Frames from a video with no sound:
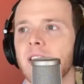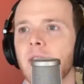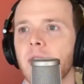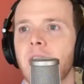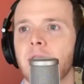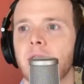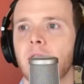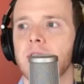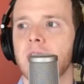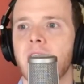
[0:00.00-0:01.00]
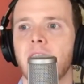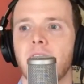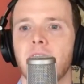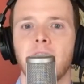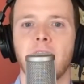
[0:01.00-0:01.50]
You have to first
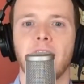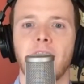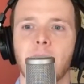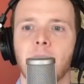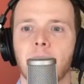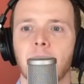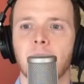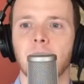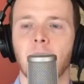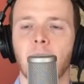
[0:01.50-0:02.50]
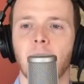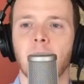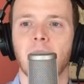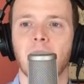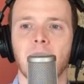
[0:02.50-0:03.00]
care,
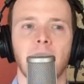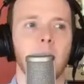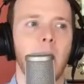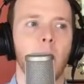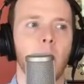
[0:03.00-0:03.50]
about